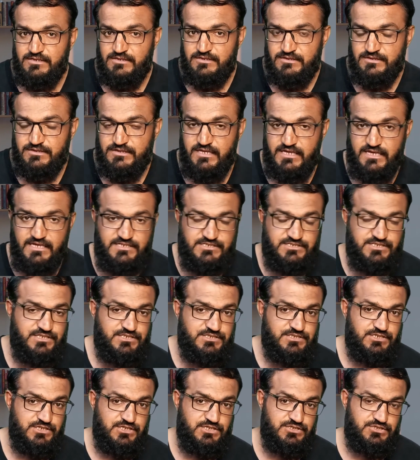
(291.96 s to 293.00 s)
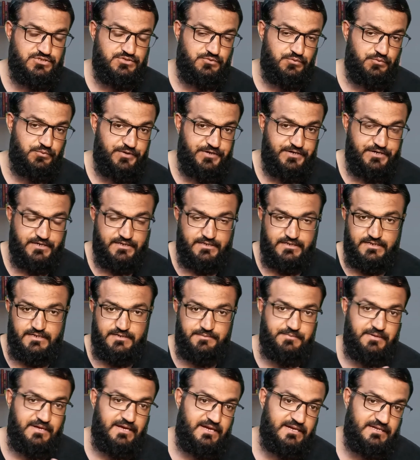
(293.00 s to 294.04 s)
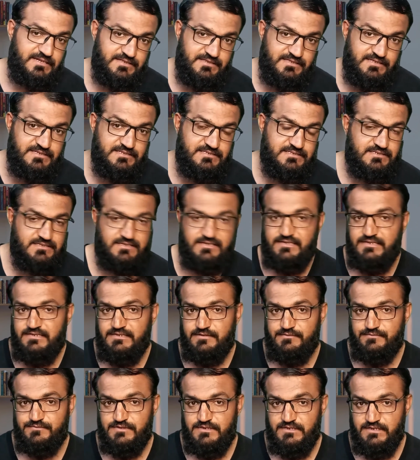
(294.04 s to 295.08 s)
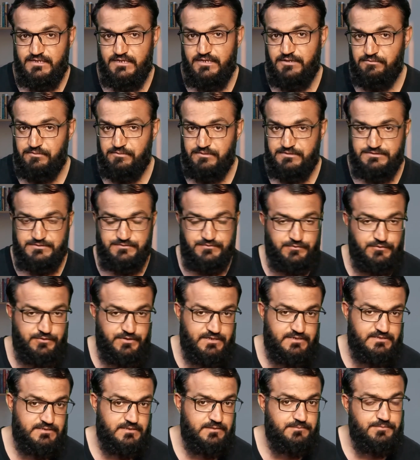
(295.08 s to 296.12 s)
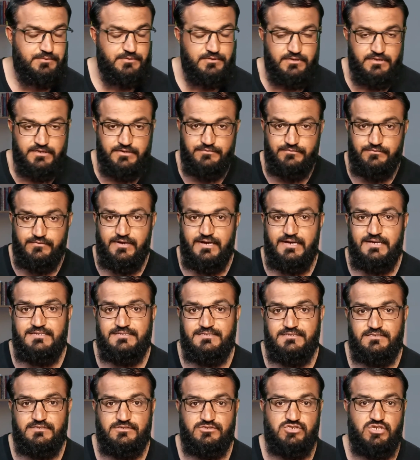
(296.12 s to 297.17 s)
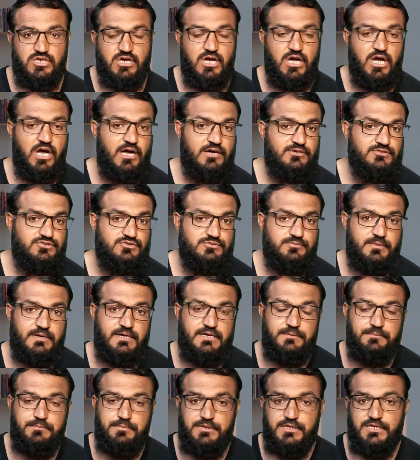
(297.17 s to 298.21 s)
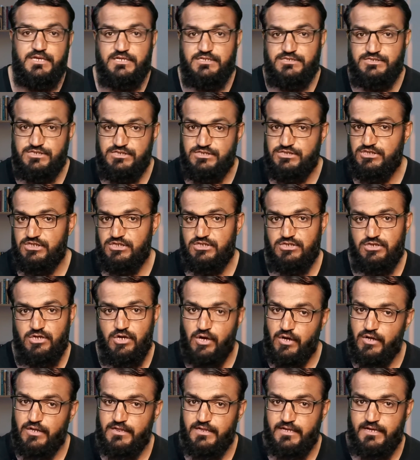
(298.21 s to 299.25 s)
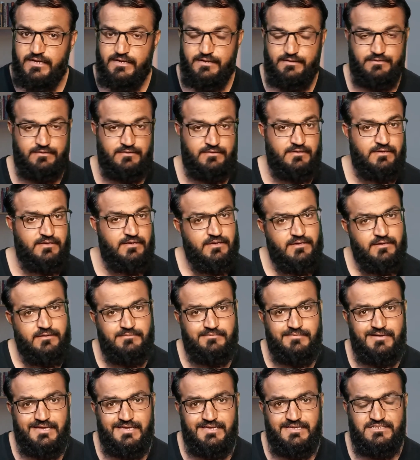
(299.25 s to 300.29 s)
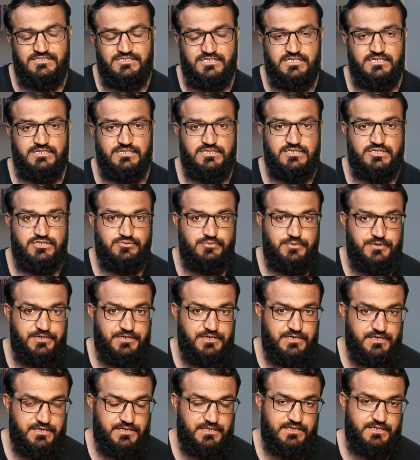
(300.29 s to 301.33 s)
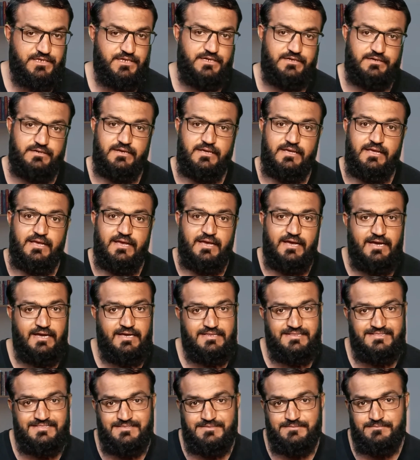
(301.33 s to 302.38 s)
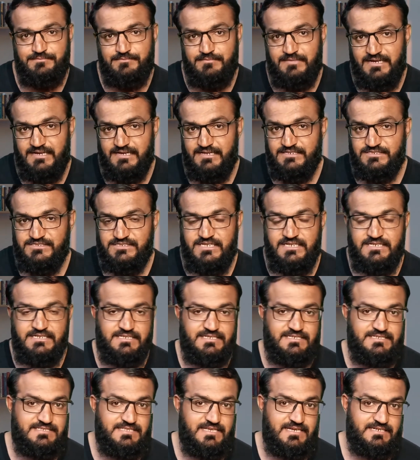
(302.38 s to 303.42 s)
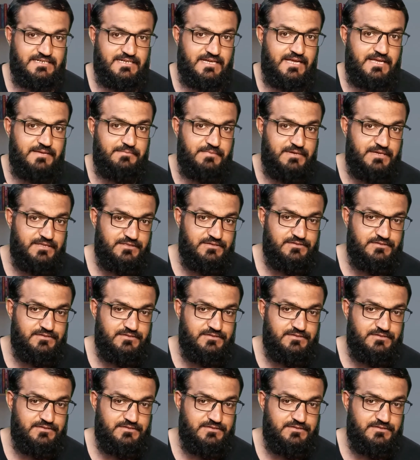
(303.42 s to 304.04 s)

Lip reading: the intent is very clear behind these kind of the keywords. For example, if I search how to buy black t-shirt online, My intent is very clear, and my intent is that I'm in the